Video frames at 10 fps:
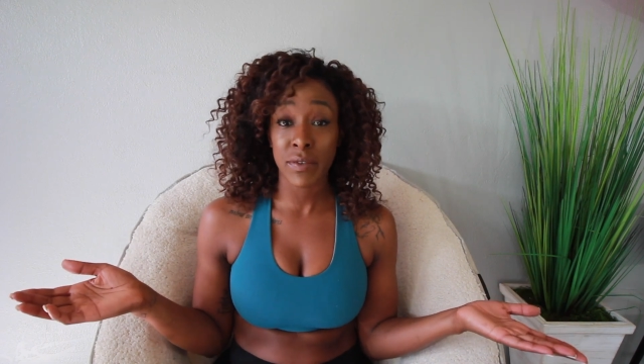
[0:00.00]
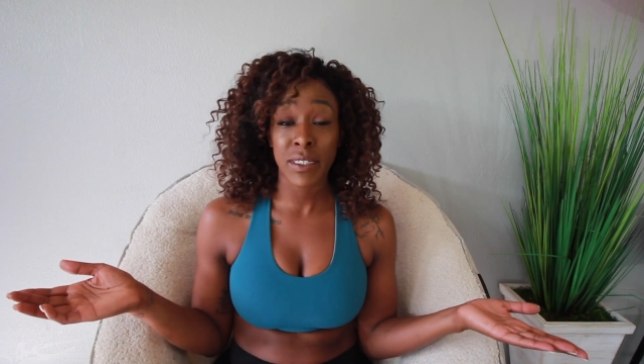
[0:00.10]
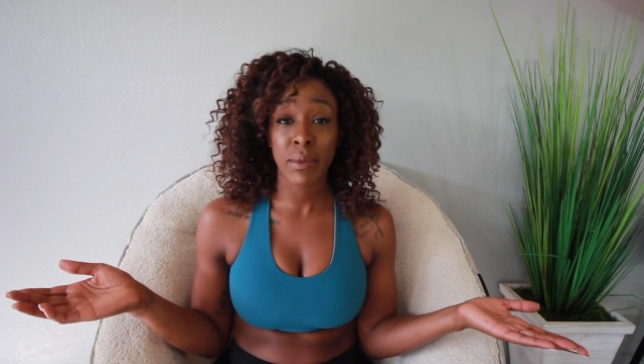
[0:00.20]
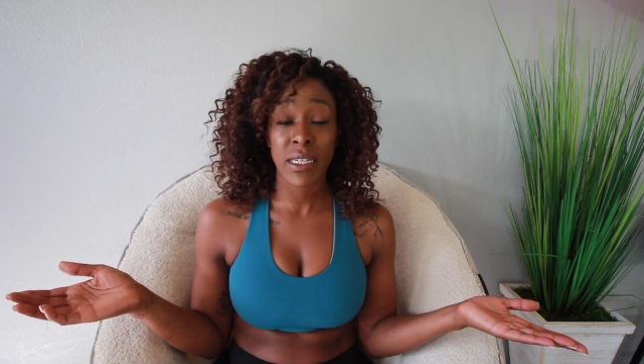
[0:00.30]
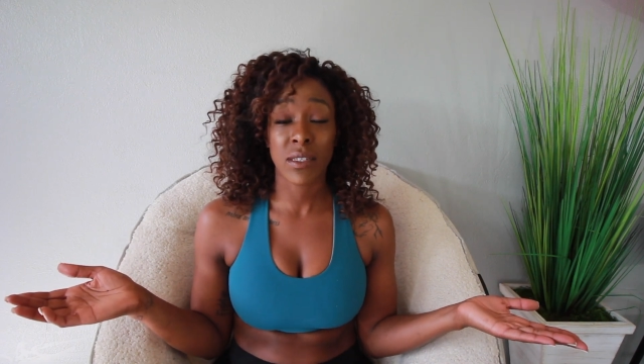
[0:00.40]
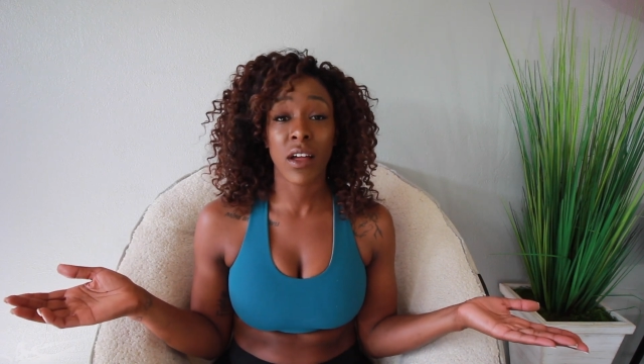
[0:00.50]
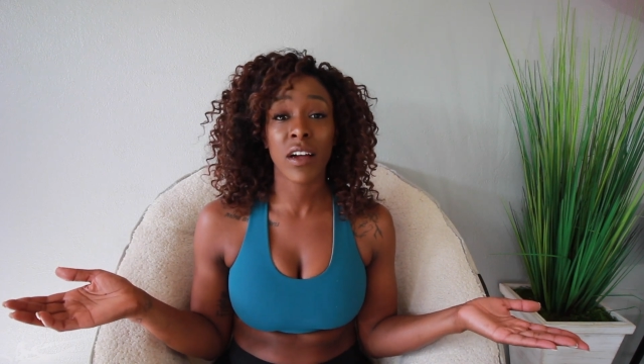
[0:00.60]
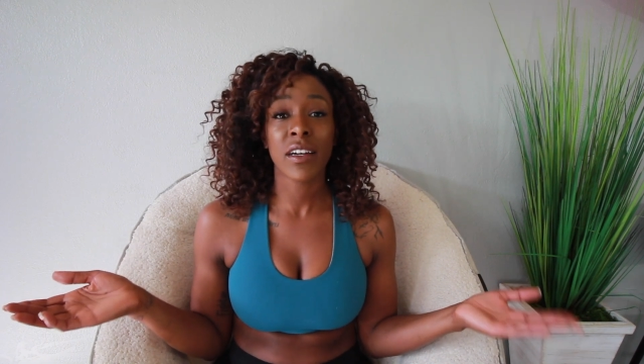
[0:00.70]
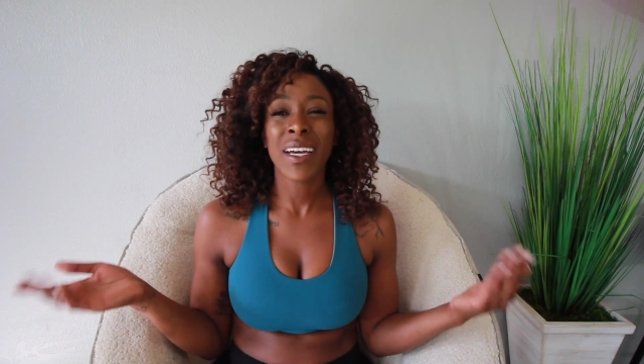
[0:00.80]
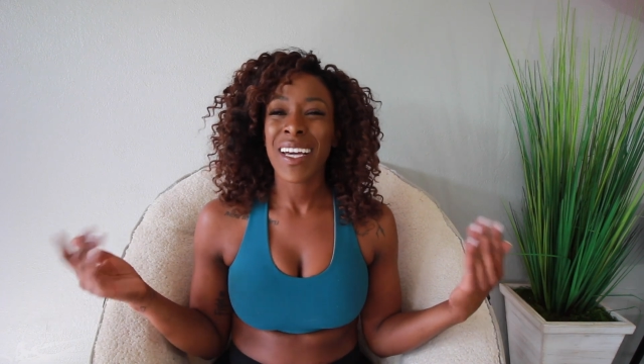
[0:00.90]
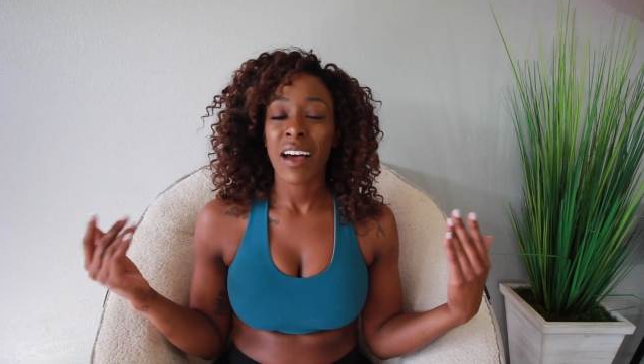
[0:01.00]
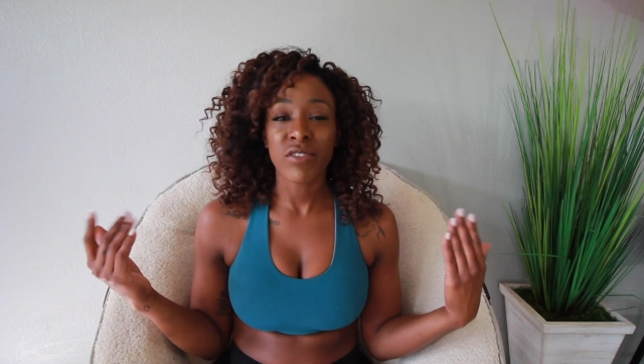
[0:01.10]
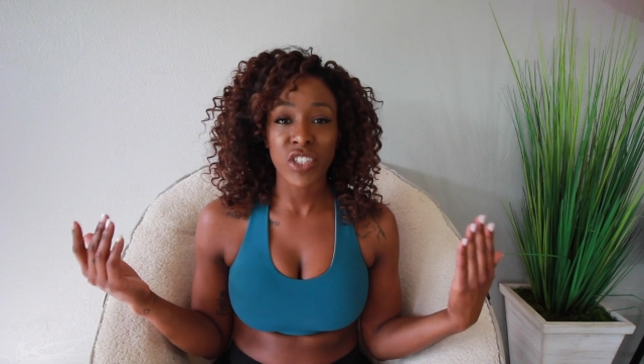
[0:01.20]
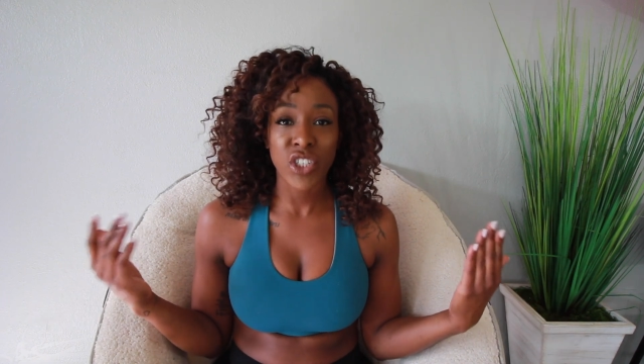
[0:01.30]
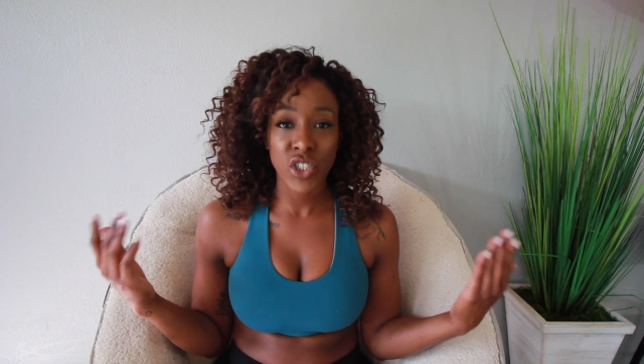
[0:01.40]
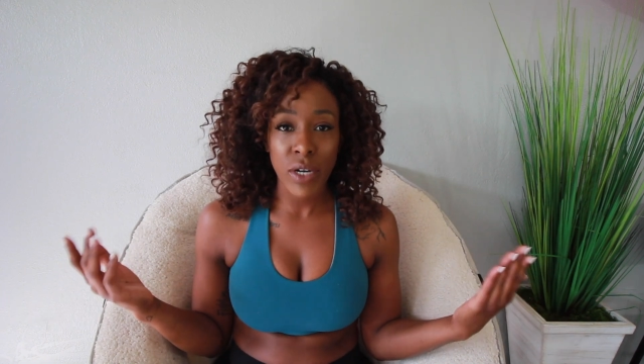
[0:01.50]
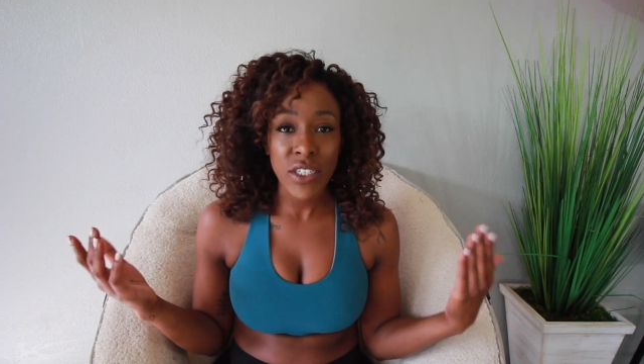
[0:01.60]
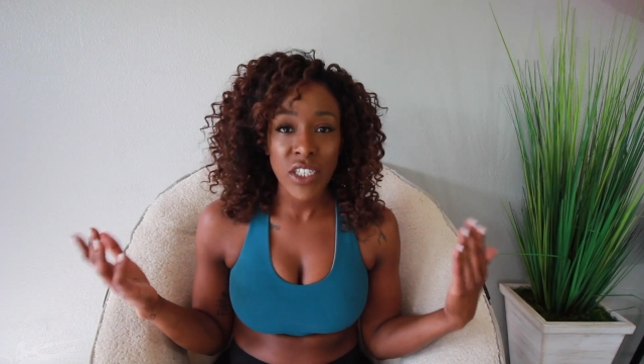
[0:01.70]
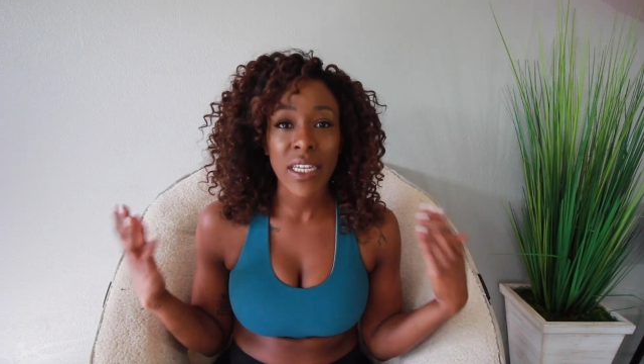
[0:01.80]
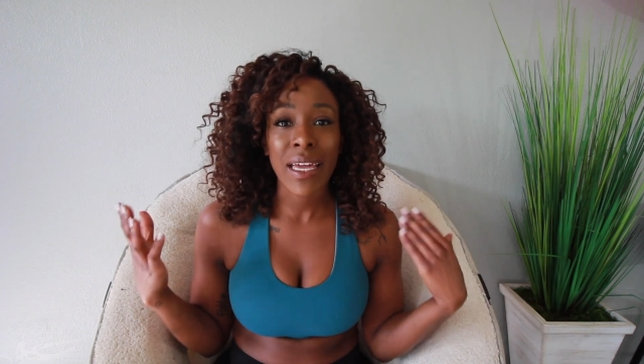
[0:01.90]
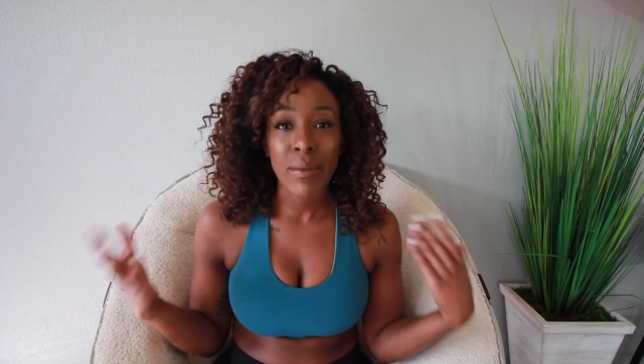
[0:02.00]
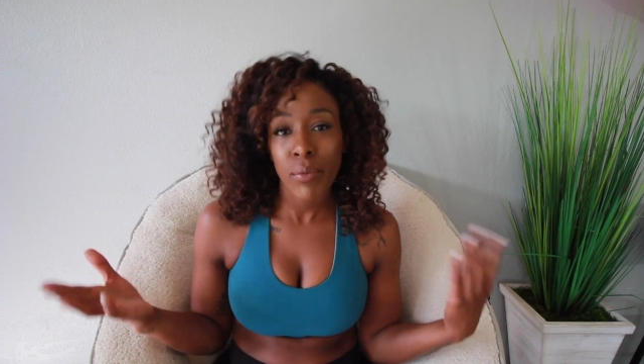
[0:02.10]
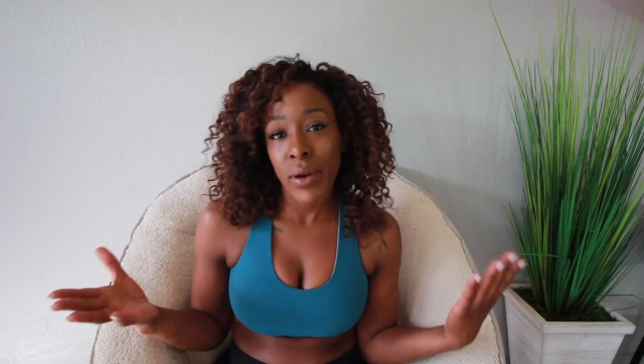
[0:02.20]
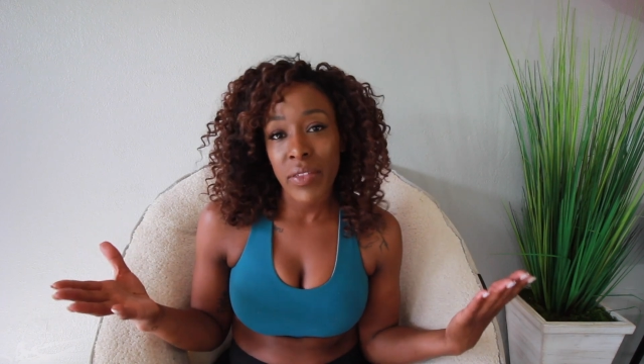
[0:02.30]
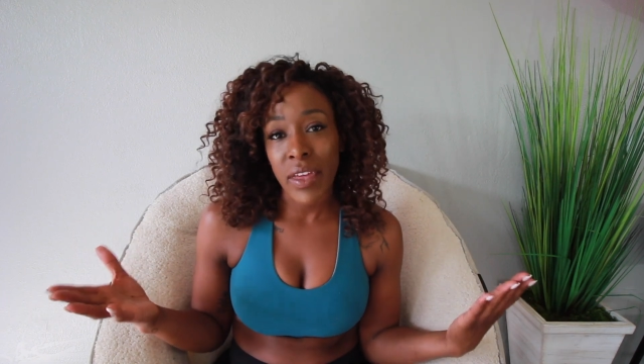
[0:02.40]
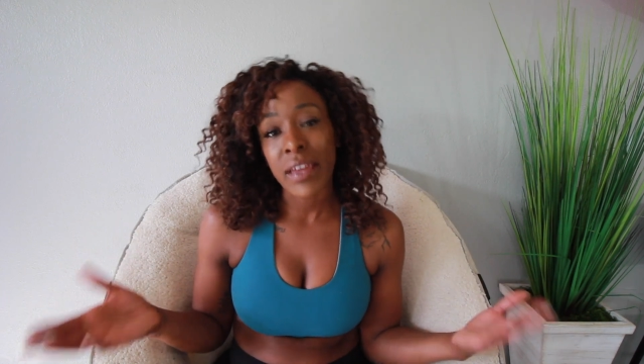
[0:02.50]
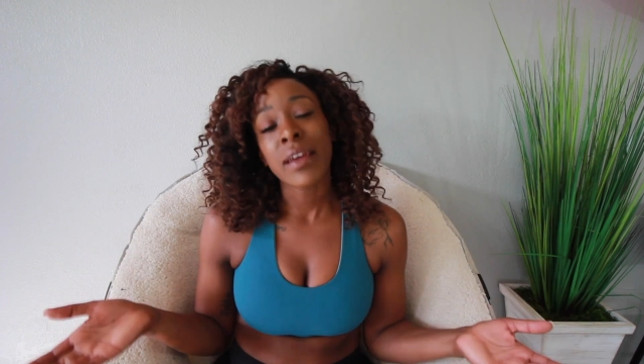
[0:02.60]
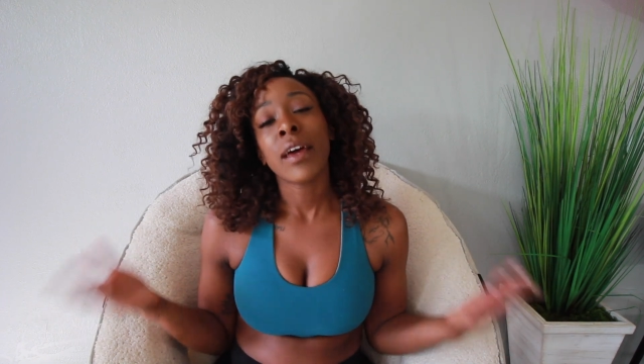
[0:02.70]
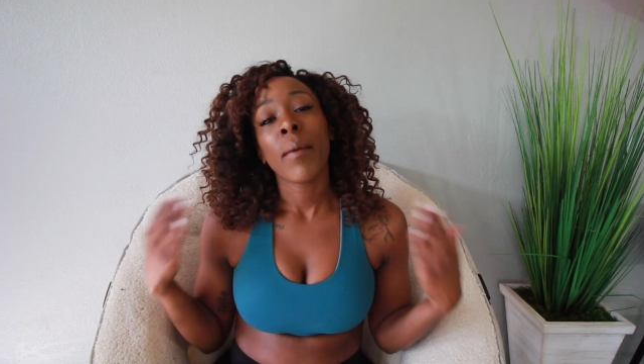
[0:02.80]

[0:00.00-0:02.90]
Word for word: 15 minutes long of just stretching and breathing.